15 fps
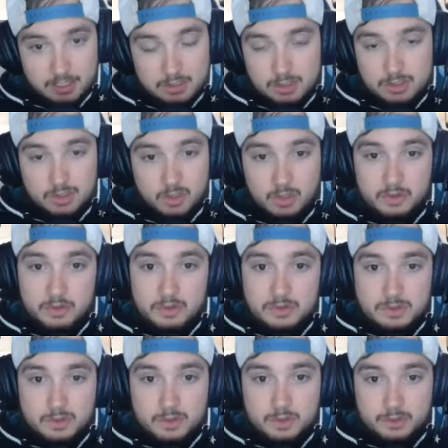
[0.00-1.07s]
just call
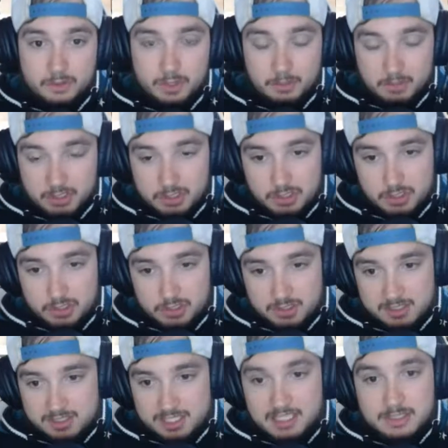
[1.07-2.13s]
those 2 or 3, but just
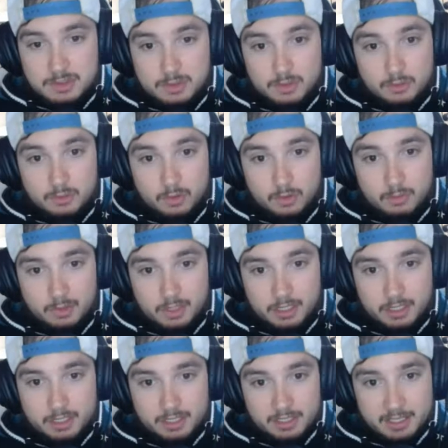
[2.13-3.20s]
stick to the rule
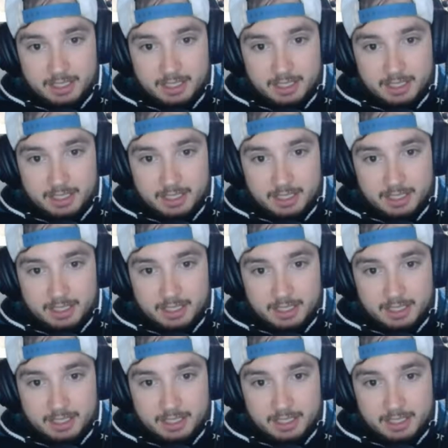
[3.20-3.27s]
book